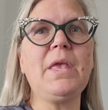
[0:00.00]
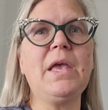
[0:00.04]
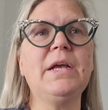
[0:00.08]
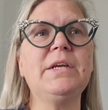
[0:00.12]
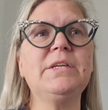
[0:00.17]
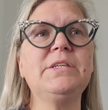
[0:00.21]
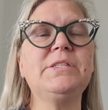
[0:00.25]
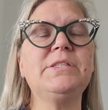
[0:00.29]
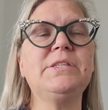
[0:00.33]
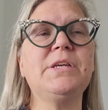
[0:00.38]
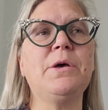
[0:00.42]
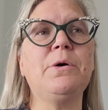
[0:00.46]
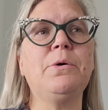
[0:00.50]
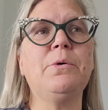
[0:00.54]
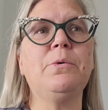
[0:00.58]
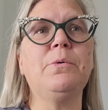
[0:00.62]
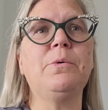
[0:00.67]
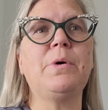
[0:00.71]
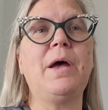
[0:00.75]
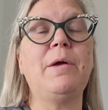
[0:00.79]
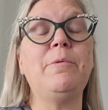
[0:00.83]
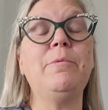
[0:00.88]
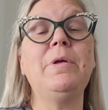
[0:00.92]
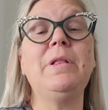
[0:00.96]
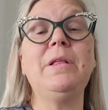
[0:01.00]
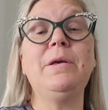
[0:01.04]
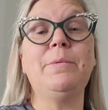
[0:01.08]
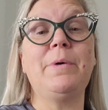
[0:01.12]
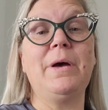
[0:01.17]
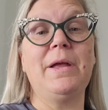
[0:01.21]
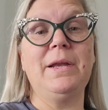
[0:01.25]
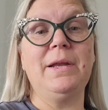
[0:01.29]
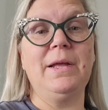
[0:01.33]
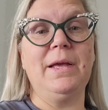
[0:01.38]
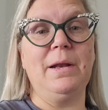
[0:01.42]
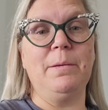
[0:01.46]
So I really
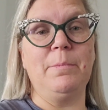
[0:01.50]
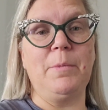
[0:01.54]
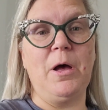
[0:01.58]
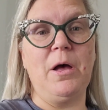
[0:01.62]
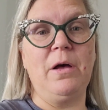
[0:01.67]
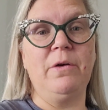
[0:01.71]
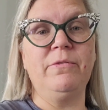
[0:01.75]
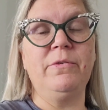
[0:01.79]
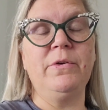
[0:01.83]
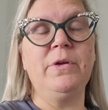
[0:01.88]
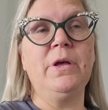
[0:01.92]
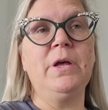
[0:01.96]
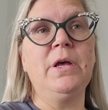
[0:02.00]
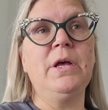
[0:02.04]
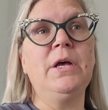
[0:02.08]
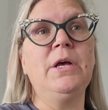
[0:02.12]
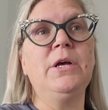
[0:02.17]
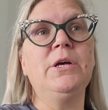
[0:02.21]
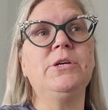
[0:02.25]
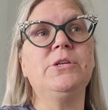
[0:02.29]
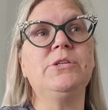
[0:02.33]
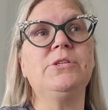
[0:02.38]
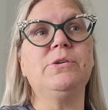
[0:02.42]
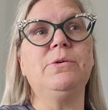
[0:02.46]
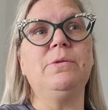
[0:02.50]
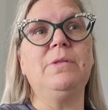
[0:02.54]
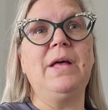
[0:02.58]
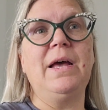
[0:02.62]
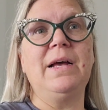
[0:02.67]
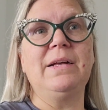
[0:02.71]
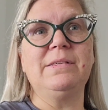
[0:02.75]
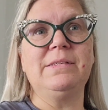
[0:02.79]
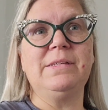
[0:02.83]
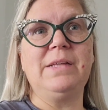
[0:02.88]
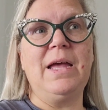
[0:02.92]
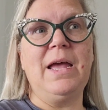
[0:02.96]
wanted to get them off. So
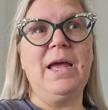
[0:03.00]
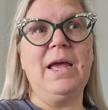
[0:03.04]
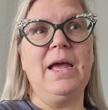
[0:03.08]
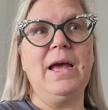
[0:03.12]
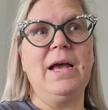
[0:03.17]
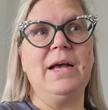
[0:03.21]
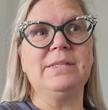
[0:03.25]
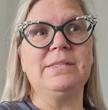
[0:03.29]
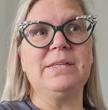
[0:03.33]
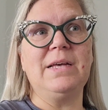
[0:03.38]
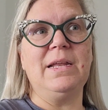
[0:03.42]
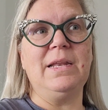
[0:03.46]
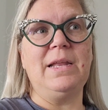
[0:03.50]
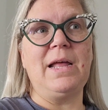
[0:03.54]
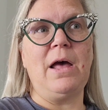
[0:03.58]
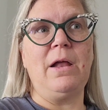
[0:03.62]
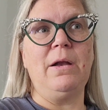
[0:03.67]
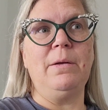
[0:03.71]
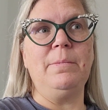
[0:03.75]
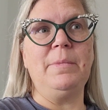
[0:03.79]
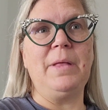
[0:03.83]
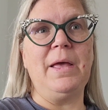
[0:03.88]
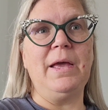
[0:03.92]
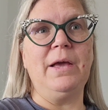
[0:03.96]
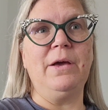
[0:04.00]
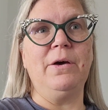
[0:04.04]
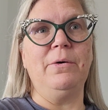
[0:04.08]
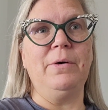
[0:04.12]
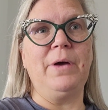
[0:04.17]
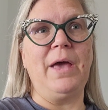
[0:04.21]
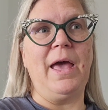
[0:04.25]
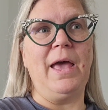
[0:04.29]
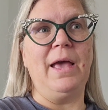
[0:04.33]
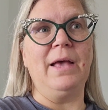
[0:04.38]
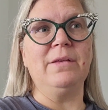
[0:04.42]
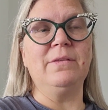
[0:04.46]
last night I sat down, I'm like,
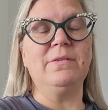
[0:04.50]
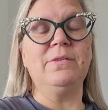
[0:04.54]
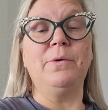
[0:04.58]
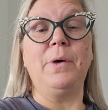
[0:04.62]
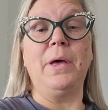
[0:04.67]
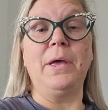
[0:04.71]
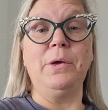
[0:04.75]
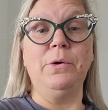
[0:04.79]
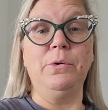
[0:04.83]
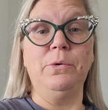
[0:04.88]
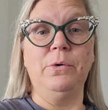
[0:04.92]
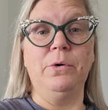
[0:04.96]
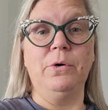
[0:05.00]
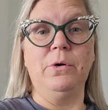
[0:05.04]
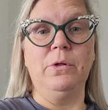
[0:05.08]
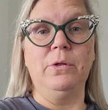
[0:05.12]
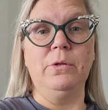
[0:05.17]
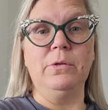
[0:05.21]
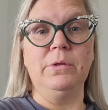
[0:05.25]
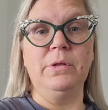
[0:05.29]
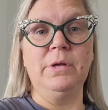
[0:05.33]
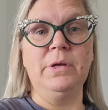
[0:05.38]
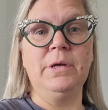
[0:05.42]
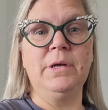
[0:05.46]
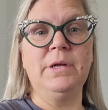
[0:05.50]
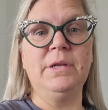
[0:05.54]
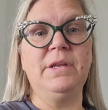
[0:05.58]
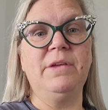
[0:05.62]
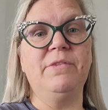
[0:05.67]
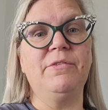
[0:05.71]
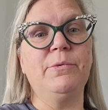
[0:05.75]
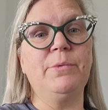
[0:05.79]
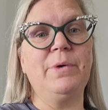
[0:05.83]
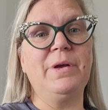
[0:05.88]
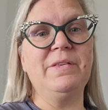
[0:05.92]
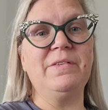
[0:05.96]
okay, so I Googled
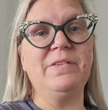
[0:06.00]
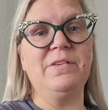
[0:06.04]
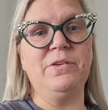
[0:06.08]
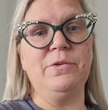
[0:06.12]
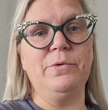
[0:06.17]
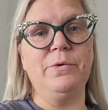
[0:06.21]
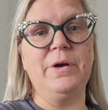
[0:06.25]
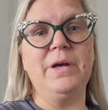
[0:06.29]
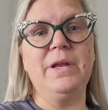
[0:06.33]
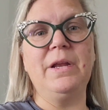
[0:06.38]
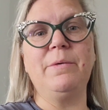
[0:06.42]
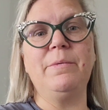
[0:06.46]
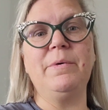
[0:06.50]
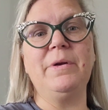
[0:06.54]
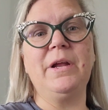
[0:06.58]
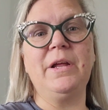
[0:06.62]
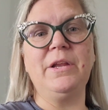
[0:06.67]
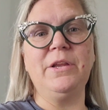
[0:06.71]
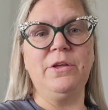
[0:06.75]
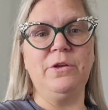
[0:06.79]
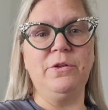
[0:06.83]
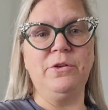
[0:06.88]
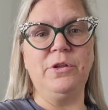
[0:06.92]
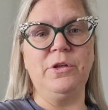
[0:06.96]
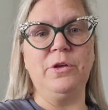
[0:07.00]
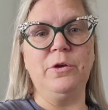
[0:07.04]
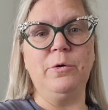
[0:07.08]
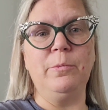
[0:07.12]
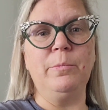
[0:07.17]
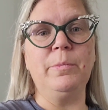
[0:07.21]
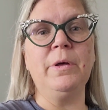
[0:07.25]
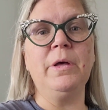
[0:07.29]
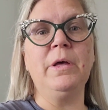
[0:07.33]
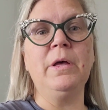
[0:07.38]
different ways to do it. I went on YouTube.